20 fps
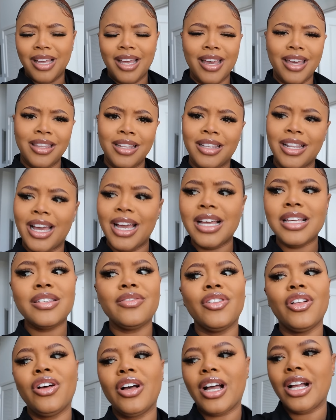In the last
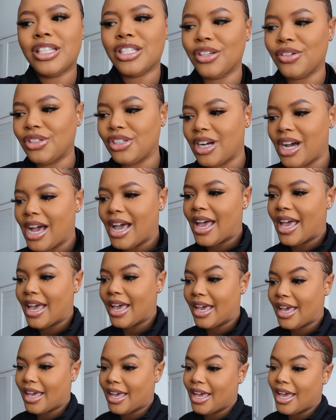vlog, I told y'all I
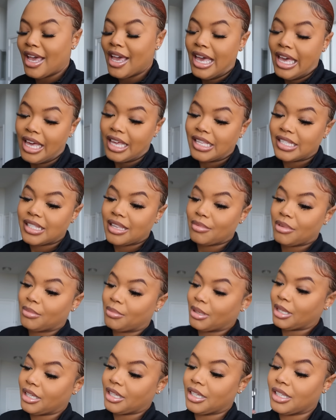had a stomach
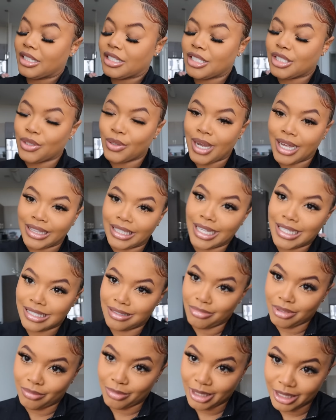bug. Still got that
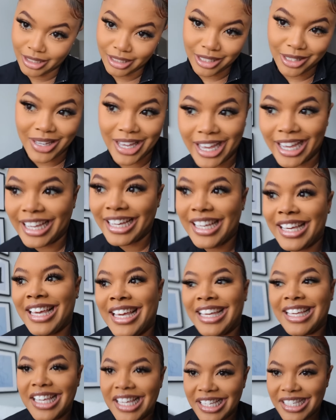stomach bug, okay?
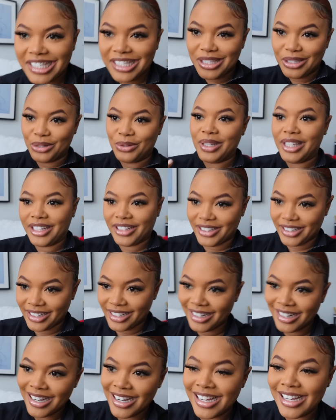It's still
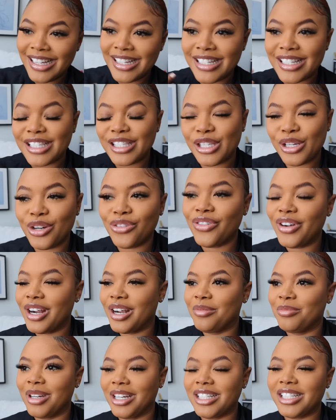here, still
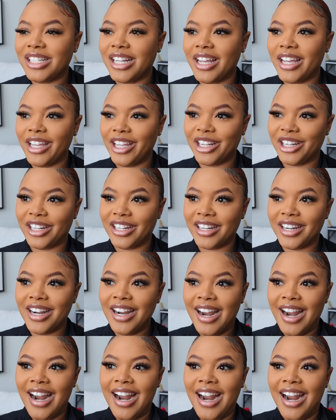very much here.